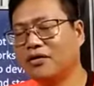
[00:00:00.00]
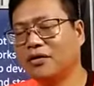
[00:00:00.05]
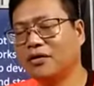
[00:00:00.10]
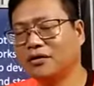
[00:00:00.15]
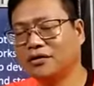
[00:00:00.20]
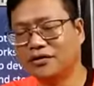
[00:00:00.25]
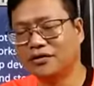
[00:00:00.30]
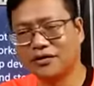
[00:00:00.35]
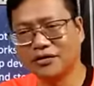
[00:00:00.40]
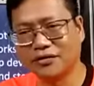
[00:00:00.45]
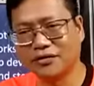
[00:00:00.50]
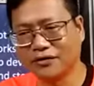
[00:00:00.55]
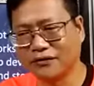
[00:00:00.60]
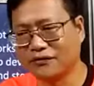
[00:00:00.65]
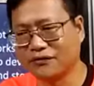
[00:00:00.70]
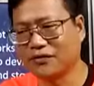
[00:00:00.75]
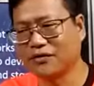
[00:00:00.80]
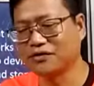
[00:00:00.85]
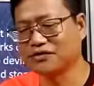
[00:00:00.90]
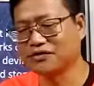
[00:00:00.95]
truth, of
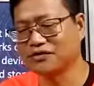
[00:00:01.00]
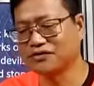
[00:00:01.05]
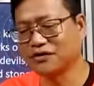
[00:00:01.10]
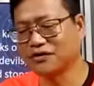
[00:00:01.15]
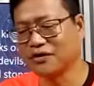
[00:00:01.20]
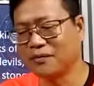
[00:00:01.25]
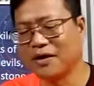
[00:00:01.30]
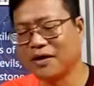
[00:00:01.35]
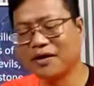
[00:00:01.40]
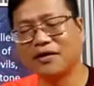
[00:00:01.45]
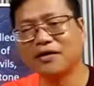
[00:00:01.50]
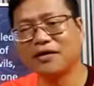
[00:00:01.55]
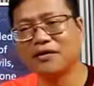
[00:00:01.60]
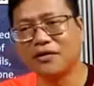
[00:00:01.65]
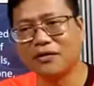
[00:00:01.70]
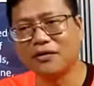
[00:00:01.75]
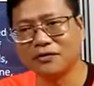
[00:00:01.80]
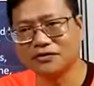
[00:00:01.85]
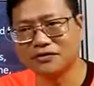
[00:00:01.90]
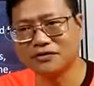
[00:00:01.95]
course. Nobody
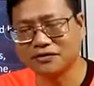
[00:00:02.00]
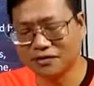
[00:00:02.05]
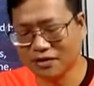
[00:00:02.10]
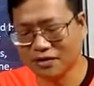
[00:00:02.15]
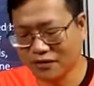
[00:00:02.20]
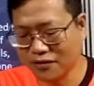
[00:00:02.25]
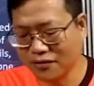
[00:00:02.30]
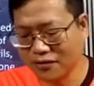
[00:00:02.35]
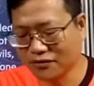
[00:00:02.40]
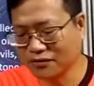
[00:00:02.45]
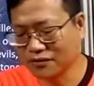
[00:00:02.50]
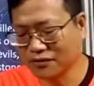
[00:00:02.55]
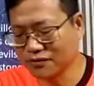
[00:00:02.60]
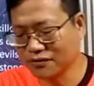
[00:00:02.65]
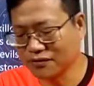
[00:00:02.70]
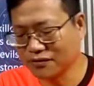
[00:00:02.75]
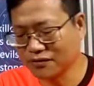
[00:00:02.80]
knows the whole truth.